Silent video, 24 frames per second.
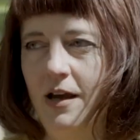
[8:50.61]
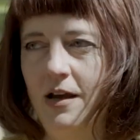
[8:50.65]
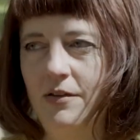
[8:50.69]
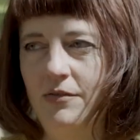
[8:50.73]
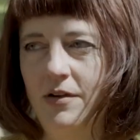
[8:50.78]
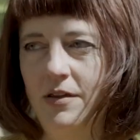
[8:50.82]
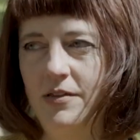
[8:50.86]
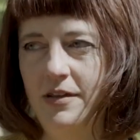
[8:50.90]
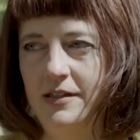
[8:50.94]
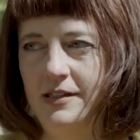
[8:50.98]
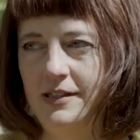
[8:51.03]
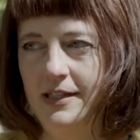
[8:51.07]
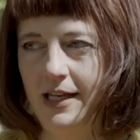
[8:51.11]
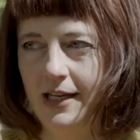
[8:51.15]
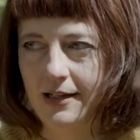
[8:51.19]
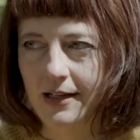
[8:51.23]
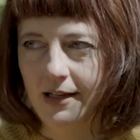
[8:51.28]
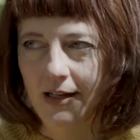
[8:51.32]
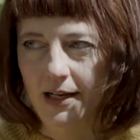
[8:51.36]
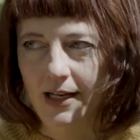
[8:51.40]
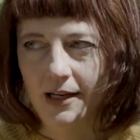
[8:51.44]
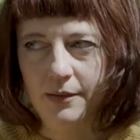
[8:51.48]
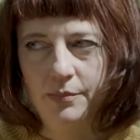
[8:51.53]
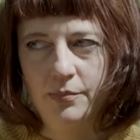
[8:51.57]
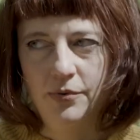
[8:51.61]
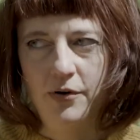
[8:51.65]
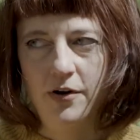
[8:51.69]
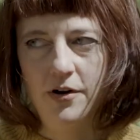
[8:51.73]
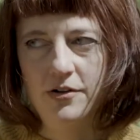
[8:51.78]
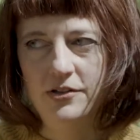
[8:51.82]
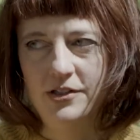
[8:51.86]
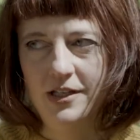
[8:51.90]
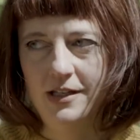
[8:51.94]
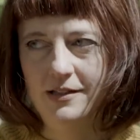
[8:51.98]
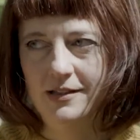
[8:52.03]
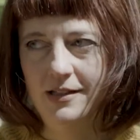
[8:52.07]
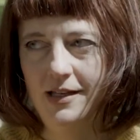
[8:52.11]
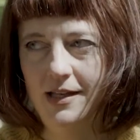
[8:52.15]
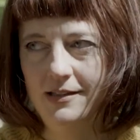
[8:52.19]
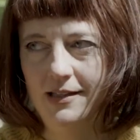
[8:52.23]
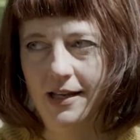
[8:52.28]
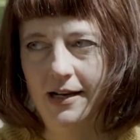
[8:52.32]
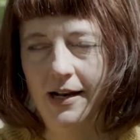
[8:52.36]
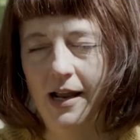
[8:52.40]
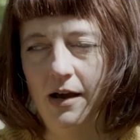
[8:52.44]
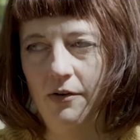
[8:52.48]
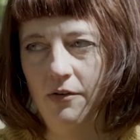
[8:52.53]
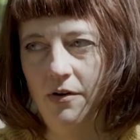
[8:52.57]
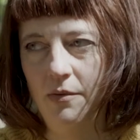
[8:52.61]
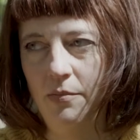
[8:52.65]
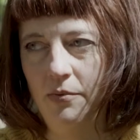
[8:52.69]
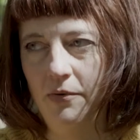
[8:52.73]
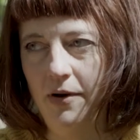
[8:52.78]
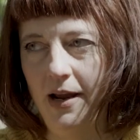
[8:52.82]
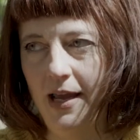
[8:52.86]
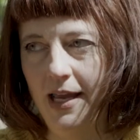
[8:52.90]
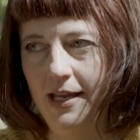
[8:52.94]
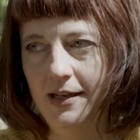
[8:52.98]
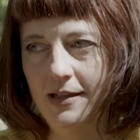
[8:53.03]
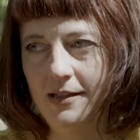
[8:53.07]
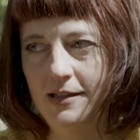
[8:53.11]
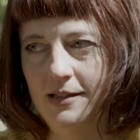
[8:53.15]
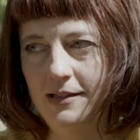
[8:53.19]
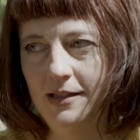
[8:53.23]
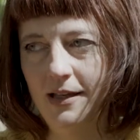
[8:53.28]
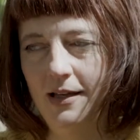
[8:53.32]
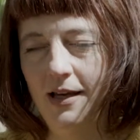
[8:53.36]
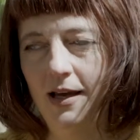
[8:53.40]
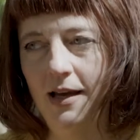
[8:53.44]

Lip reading: with the signaling processes in our brains,